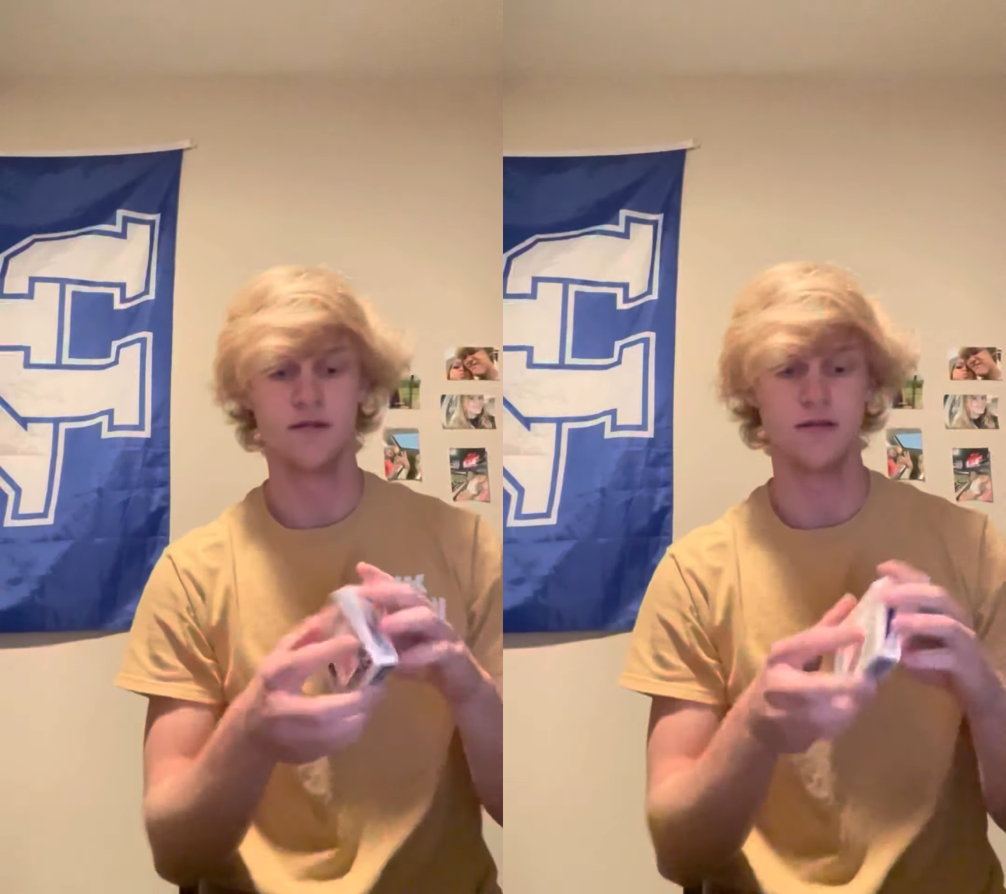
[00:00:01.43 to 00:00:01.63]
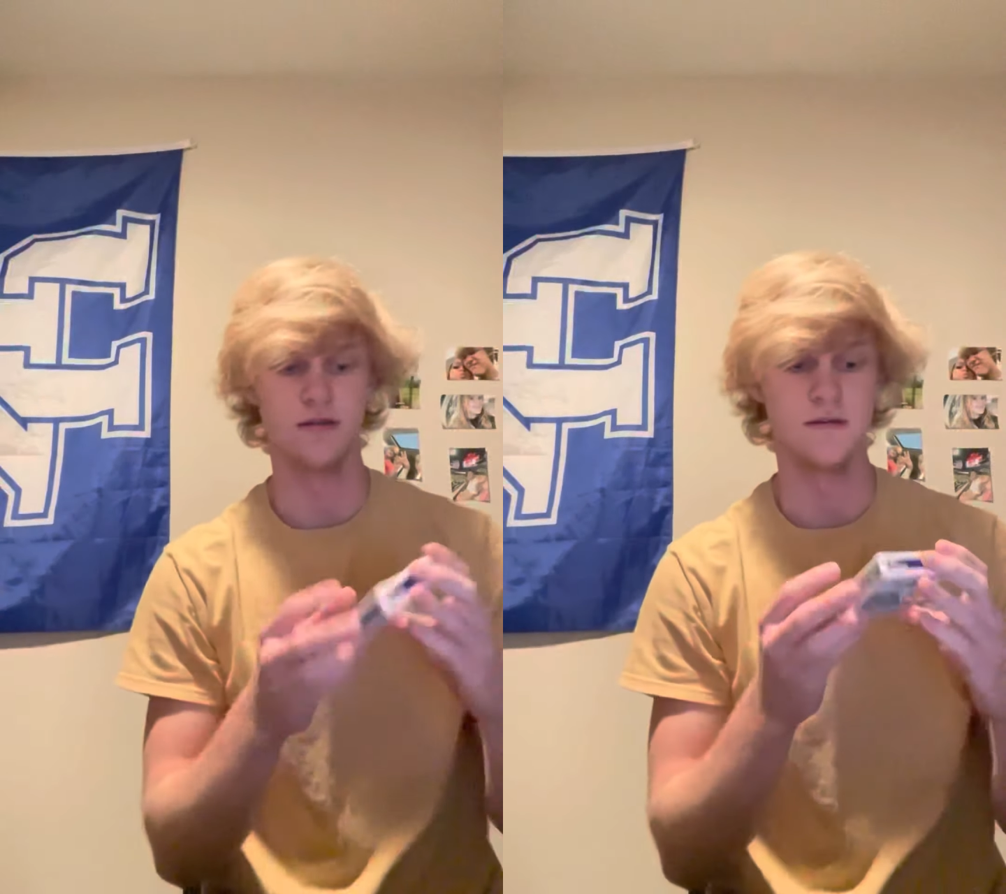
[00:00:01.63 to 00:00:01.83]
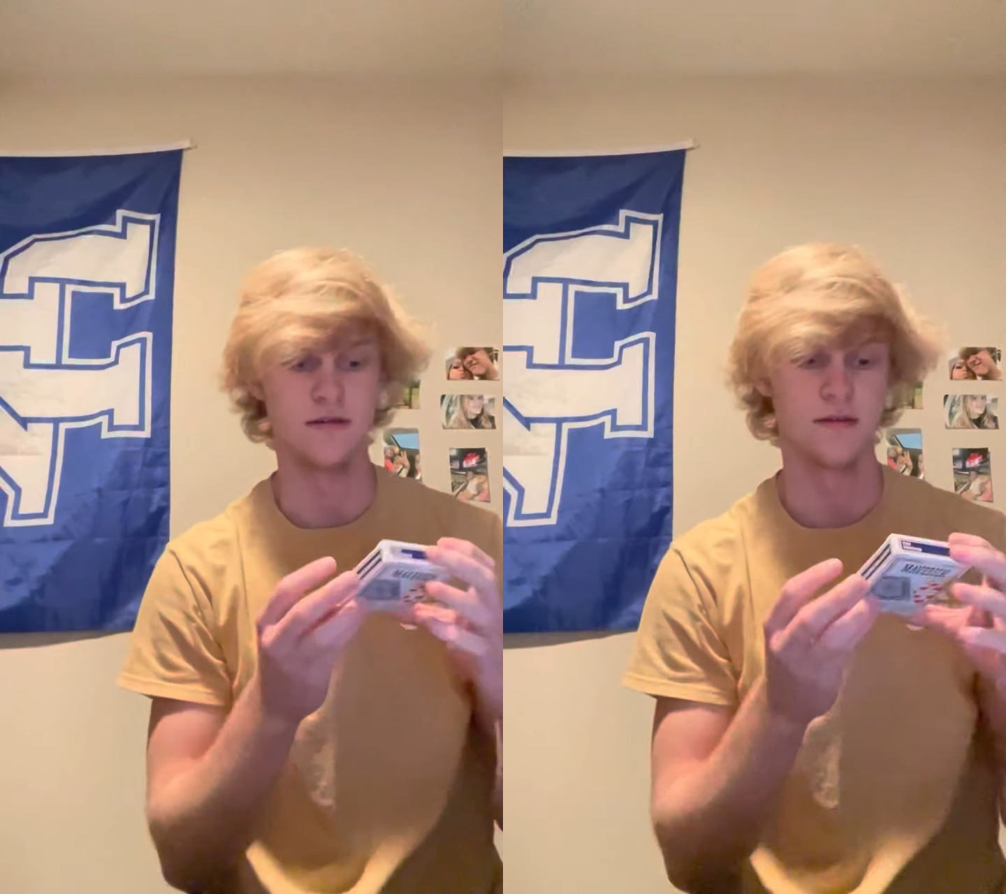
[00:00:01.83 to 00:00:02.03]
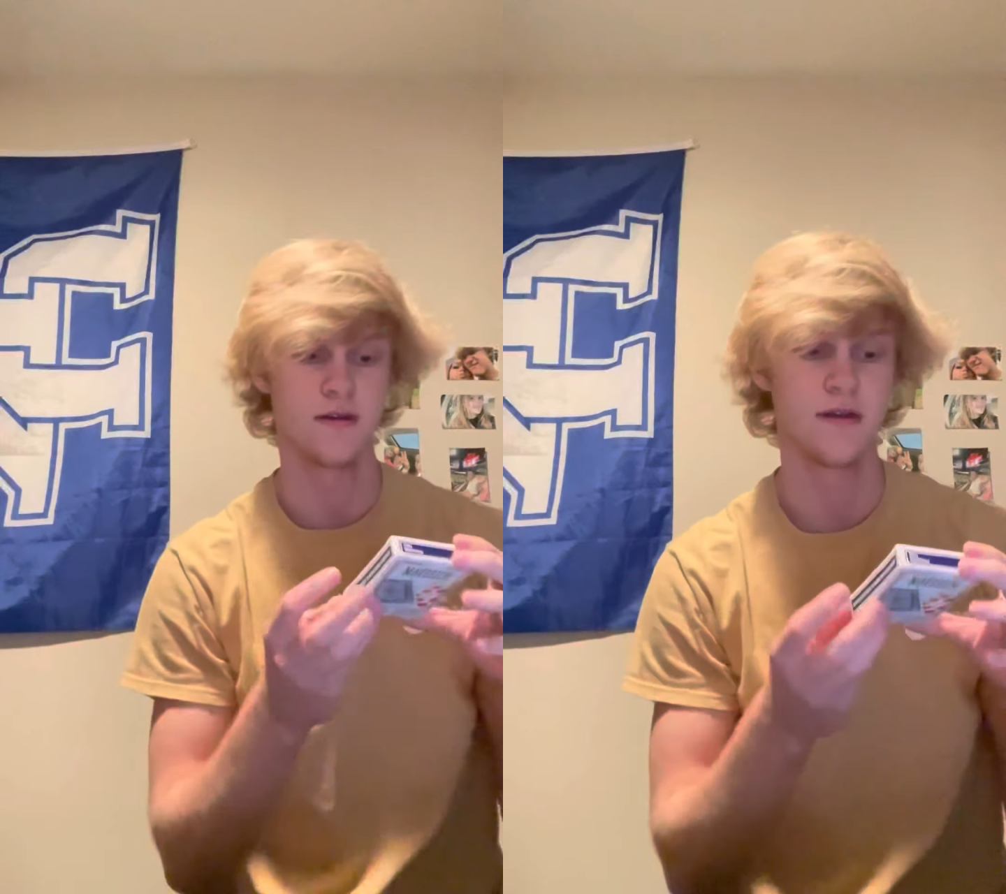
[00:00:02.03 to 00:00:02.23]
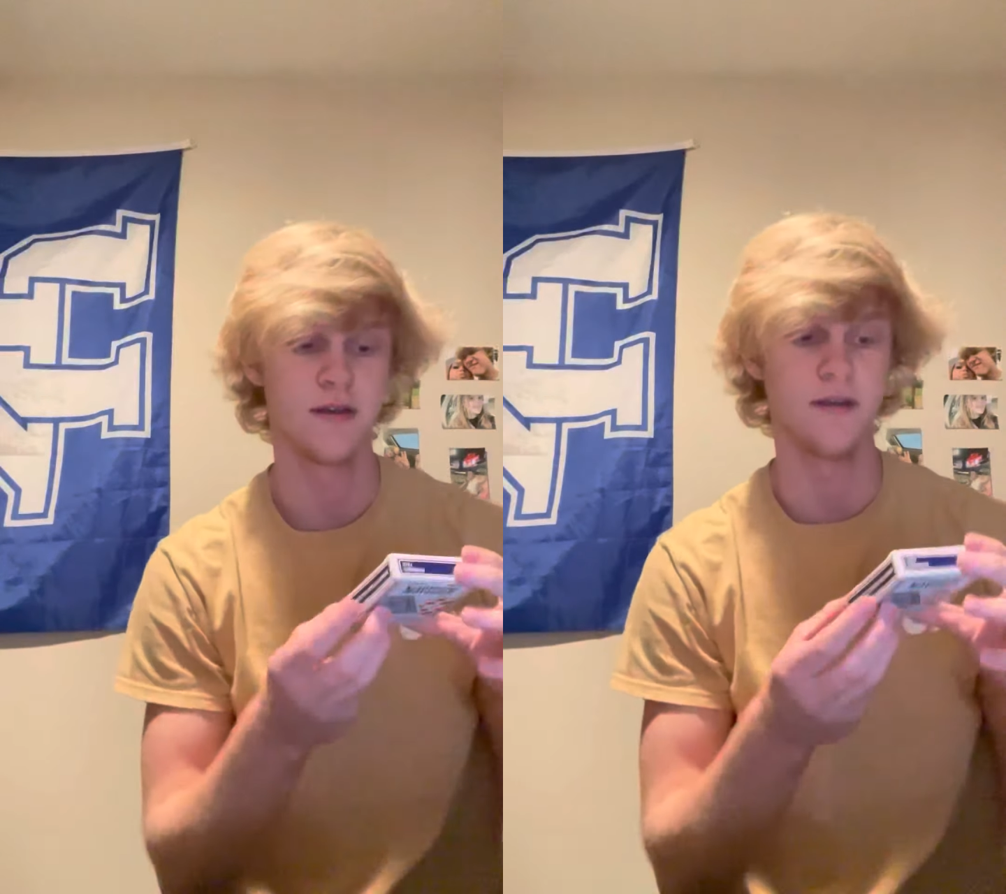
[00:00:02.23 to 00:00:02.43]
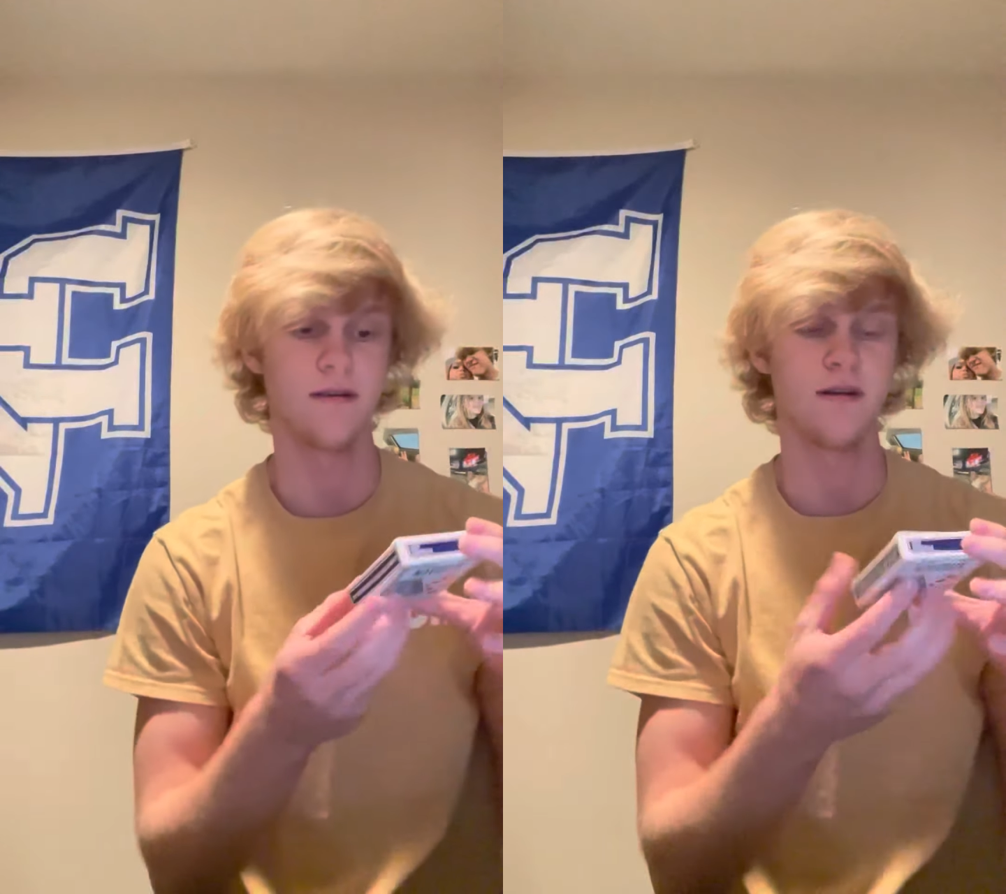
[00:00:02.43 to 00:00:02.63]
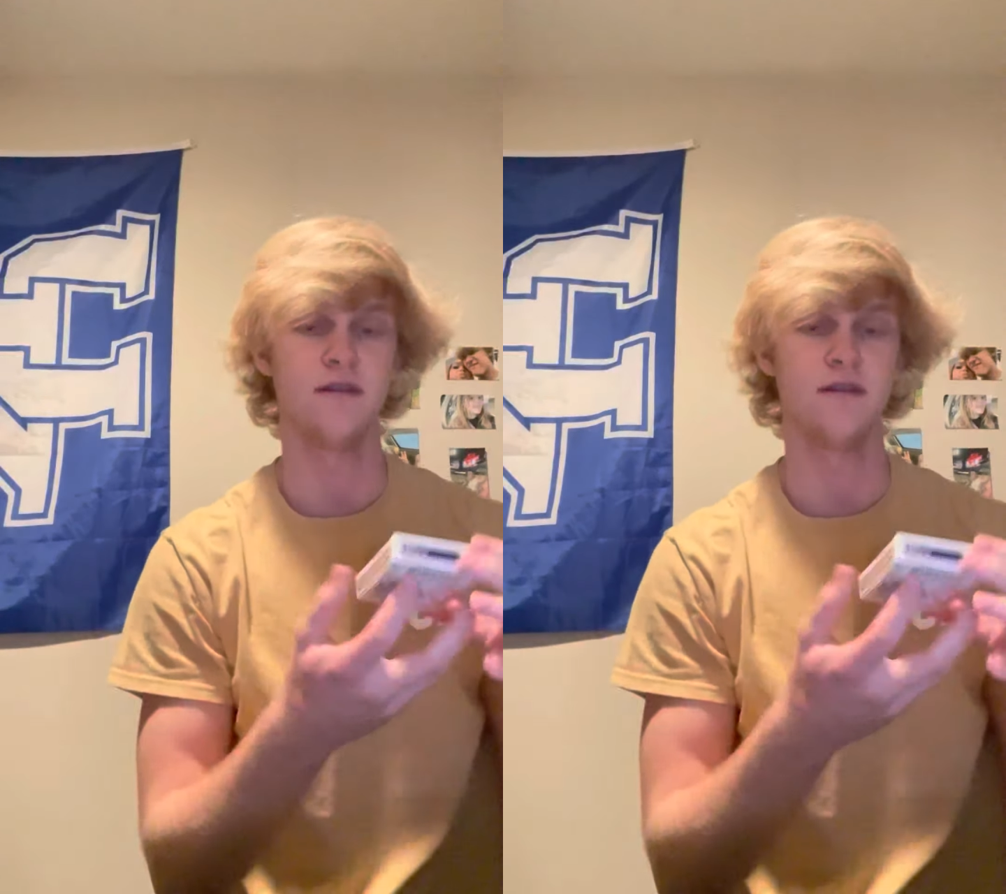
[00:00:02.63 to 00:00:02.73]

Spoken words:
So here I